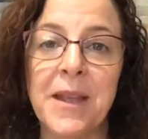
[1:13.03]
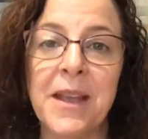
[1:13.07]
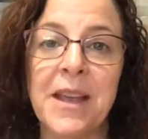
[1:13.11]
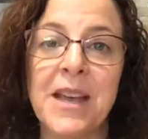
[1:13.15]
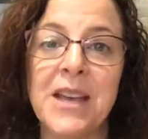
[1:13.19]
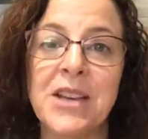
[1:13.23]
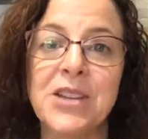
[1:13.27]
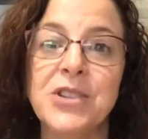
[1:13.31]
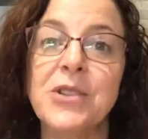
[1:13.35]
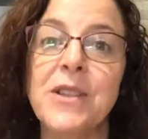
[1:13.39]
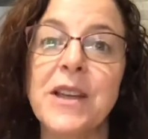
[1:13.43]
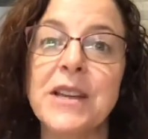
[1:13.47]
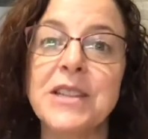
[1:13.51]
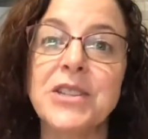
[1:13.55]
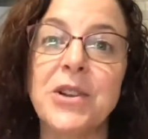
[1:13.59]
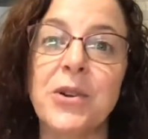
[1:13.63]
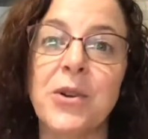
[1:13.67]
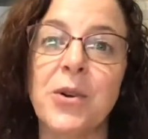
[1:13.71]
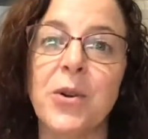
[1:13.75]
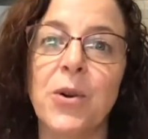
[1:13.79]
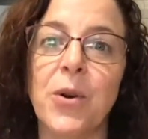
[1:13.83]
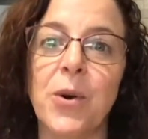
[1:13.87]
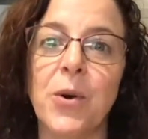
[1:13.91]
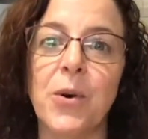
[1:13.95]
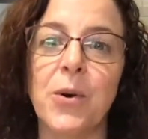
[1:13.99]
So that's
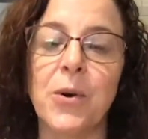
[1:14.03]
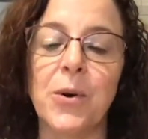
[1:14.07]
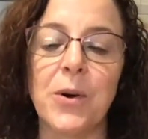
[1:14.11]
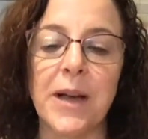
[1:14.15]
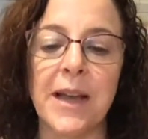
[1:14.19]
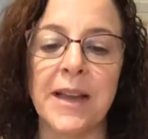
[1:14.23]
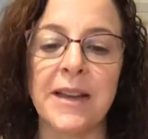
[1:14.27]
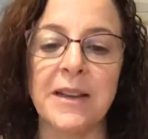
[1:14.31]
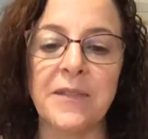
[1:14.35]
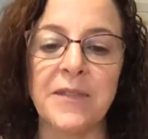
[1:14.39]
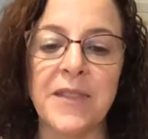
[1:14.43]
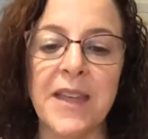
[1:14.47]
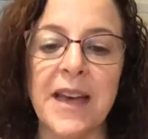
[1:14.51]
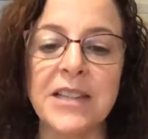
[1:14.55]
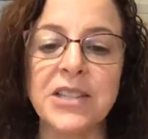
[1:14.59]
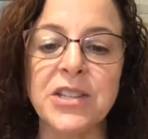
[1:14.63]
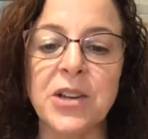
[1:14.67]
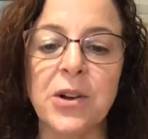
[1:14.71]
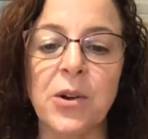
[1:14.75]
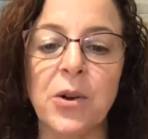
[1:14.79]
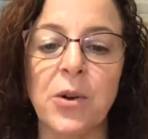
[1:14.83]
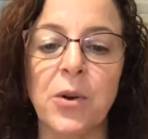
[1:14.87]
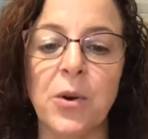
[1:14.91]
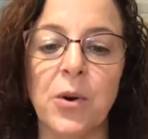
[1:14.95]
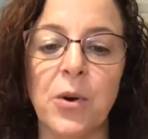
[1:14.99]
our goal. And if that's
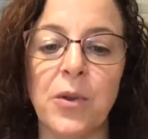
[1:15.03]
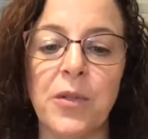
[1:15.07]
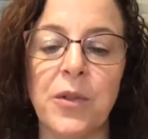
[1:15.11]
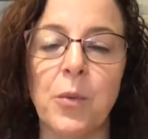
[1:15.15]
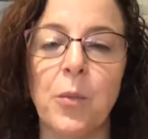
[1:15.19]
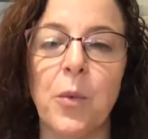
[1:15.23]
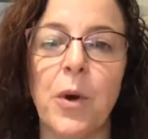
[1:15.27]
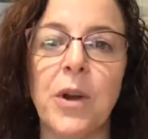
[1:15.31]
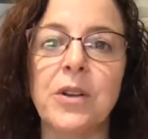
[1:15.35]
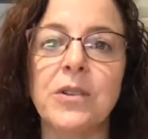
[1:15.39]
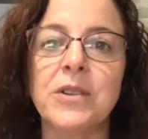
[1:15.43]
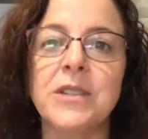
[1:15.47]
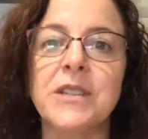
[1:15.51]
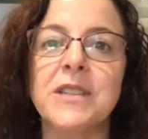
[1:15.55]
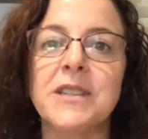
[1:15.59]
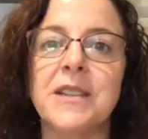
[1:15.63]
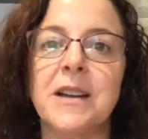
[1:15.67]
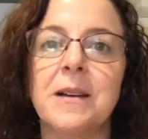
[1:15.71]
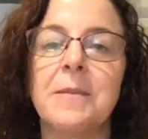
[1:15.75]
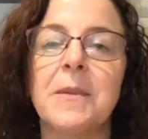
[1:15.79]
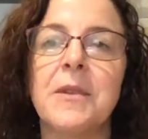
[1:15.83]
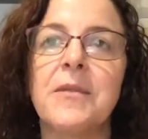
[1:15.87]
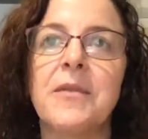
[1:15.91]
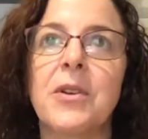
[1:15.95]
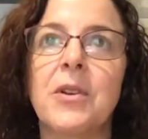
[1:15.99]
our goal, then what are
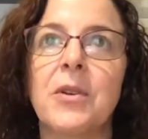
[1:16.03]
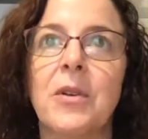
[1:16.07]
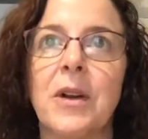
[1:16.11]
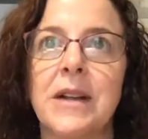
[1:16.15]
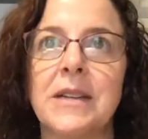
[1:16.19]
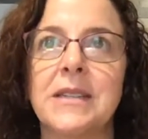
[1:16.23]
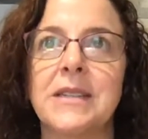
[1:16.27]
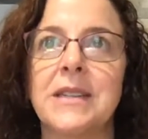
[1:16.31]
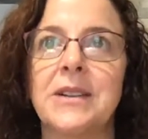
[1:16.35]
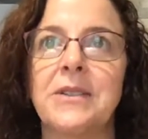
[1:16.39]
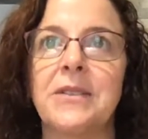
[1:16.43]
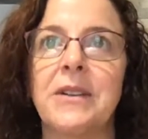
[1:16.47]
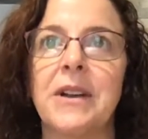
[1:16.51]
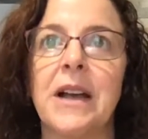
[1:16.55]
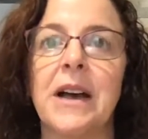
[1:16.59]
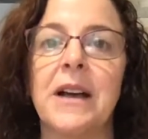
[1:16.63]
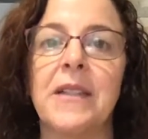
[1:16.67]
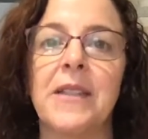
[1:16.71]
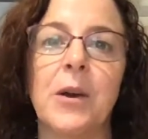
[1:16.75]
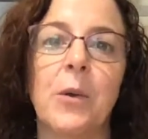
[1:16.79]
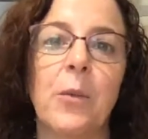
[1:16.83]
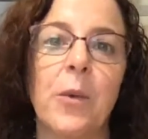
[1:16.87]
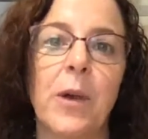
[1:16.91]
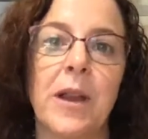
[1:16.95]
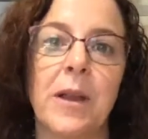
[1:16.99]
some of the criteria
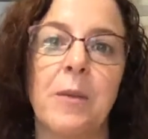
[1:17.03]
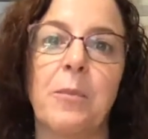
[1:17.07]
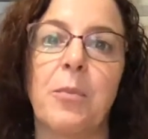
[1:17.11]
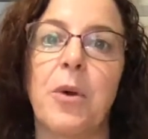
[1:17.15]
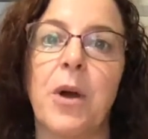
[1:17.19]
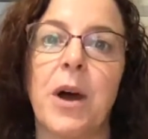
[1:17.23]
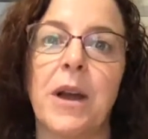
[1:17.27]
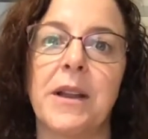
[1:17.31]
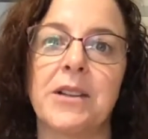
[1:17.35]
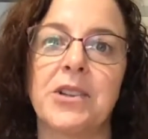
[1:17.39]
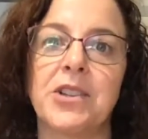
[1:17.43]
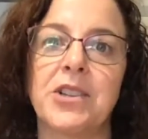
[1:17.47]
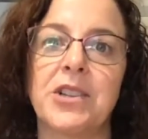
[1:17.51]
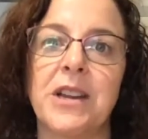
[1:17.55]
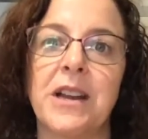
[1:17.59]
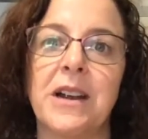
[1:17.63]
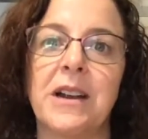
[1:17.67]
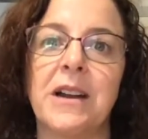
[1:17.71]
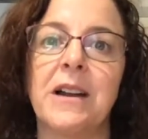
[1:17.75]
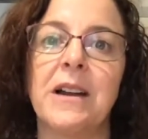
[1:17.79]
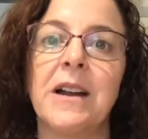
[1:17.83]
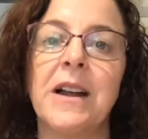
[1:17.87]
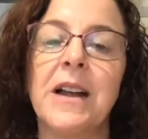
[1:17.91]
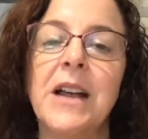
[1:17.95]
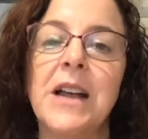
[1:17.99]
that winning products
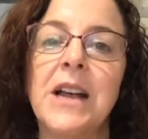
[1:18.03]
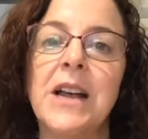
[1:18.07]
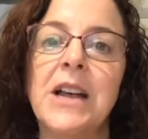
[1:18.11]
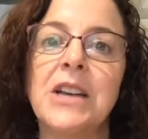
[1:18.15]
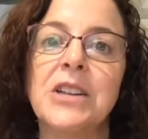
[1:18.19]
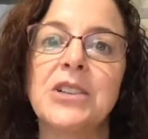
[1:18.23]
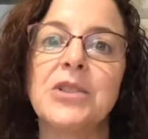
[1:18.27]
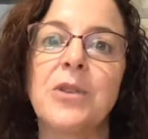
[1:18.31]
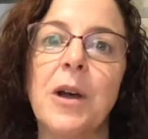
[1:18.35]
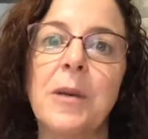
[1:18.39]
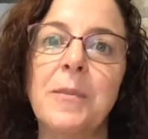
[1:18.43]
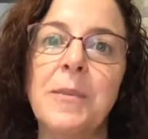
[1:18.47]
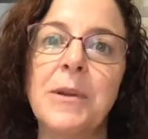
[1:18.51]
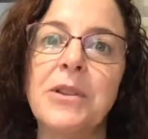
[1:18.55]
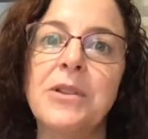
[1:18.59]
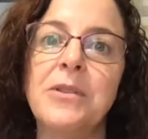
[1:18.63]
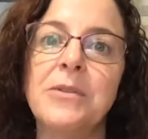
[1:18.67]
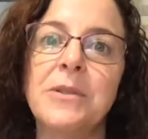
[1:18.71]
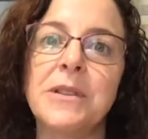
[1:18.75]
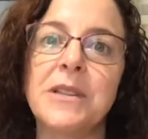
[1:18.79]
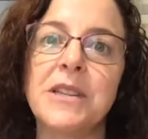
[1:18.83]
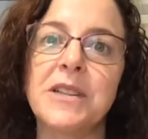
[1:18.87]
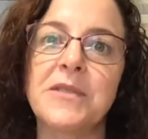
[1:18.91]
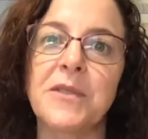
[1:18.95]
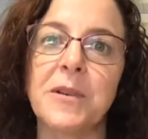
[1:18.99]
share? So I've been
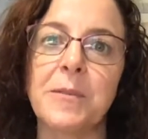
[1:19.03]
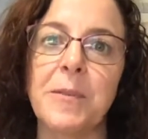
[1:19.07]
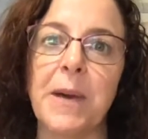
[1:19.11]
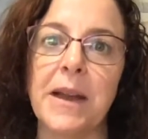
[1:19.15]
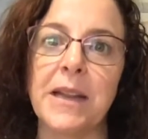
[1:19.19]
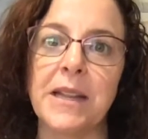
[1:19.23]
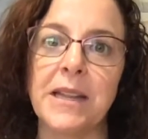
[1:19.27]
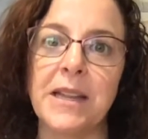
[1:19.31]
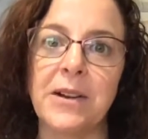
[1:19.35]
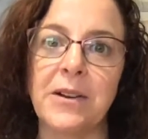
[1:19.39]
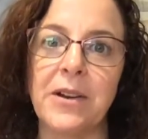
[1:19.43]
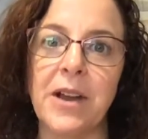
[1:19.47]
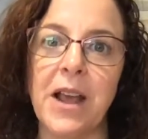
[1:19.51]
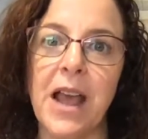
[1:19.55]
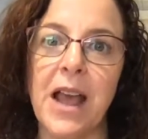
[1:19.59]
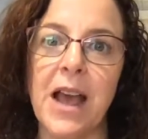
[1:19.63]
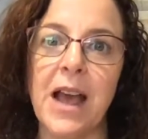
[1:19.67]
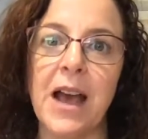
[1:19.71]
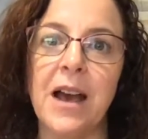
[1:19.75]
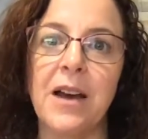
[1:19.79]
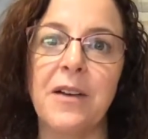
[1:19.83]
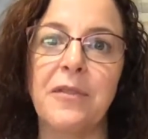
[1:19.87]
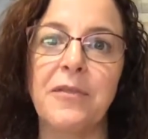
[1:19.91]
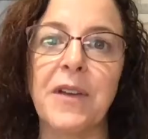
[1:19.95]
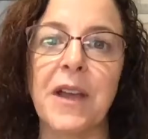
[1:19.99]
doing this for about a year and a
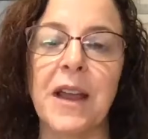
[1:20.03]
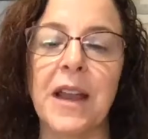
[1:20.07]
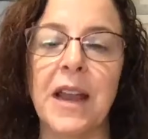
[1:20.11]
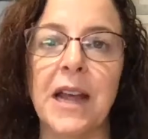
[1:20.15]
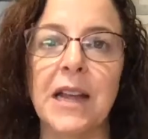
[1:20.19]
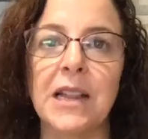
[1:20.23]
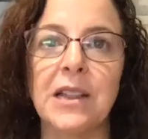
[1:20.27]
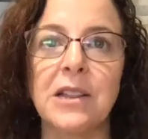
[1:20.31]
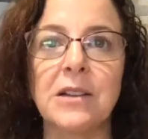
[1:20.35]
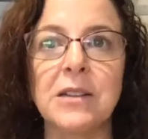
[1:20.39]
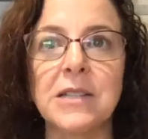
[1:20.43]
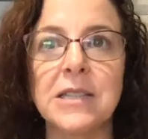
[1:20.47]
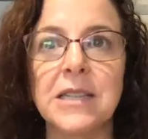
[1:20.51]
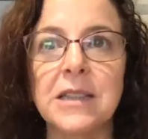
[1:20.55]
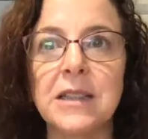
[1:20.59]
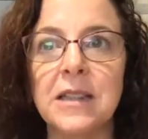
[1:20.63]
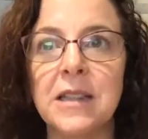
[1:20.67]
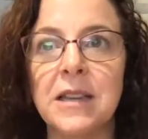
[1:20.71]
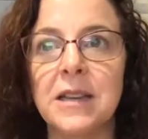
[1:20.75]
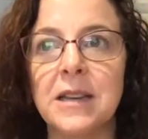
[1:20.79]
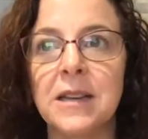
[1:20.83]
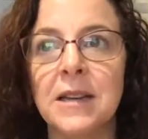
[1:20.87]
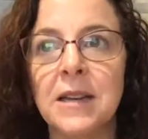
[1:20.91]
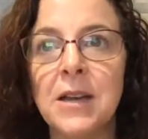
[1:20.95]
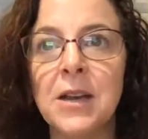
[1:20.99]
half, and I looked at
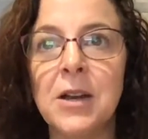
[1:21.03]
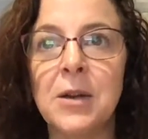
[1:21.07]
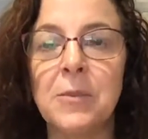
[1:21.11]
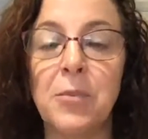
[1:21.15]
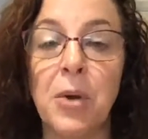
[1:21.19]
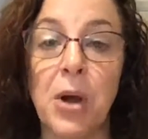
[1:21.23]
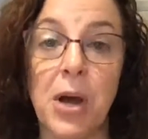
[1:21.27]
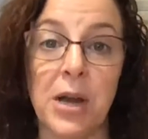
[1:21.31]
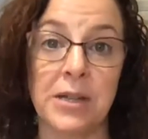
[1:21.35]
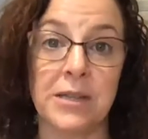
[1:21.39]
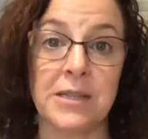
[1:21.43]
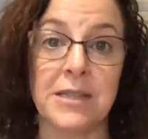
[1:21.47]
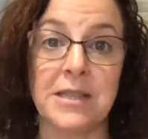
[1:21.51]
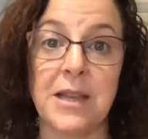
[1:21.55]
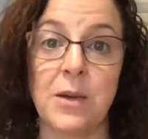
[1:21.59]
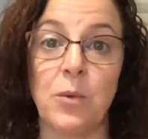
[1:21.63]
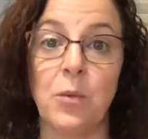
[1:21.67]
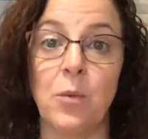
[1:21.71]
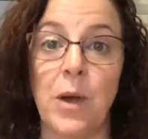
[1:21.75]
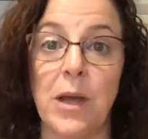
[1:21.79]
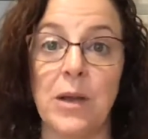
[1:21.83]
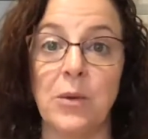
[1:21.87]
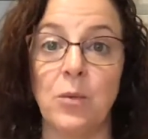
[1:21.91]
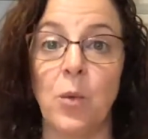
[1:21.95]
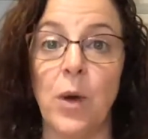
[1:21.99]
the products that
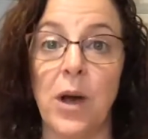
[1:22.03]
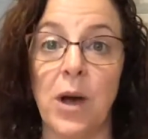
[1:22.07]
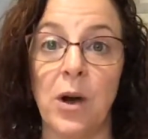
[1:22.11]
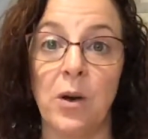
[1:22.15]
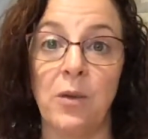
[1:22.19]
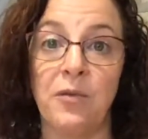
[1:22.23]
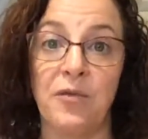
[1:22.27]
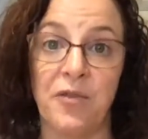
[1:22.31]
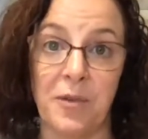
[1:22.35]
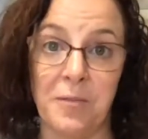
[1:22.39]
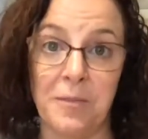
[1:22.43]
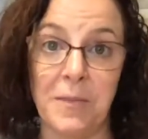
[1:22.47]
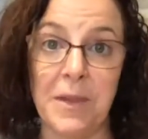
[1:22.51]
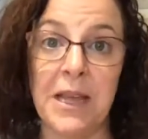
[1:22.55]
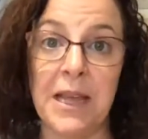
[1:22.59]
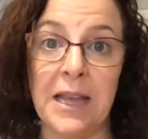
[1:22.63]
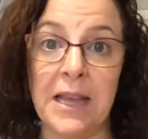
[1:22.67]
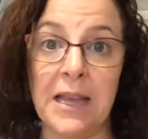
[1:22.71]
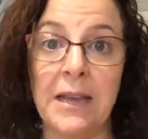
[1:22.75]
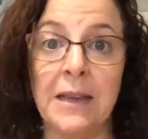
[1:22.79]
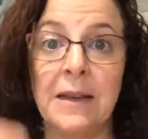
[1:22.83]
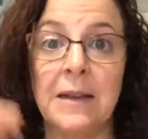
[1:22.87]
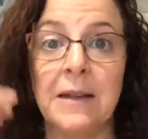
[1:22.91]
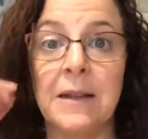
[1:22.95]
went well for me.